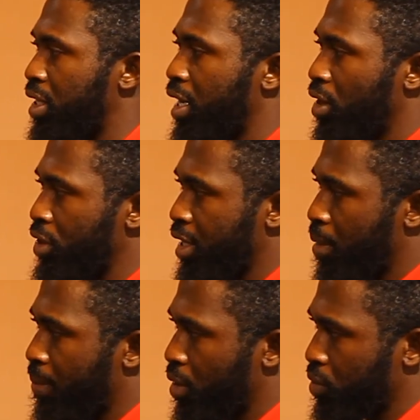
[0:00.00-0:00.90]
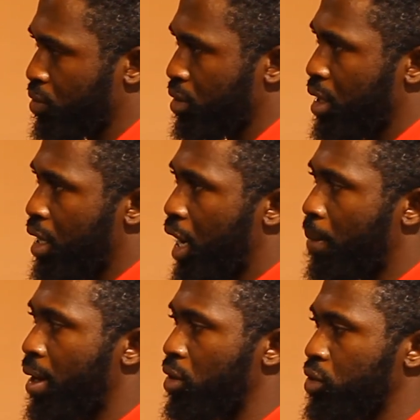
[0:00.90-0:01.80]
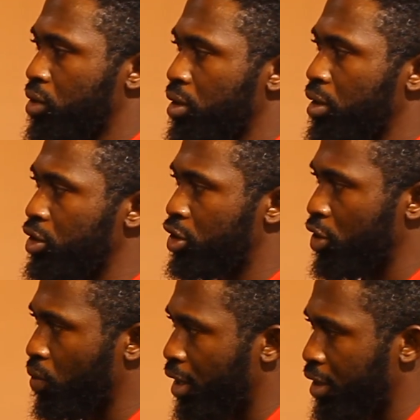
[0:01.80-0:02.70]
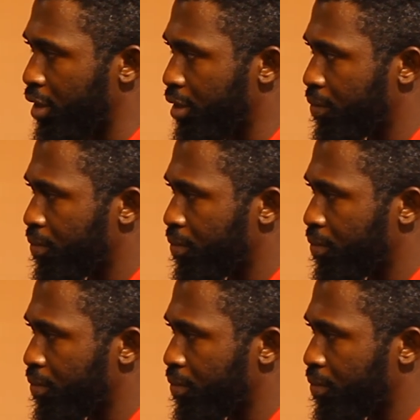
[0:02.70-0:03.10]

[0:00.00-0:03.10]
naira or thereabouts, about January,